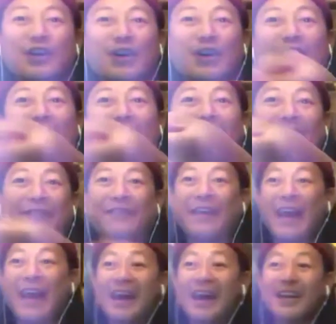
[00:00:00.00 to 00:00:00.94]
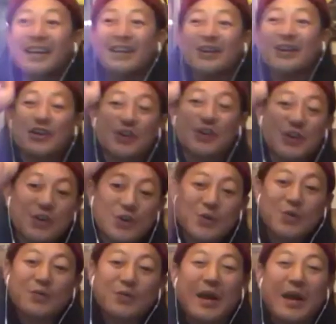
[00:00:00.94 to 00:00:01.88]
not a fan.
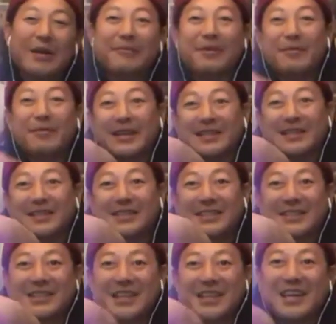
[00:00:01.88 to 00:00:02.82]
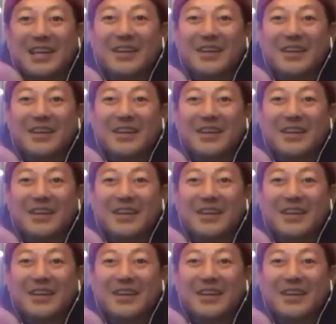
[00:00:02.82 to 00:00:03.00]
You met me because Steve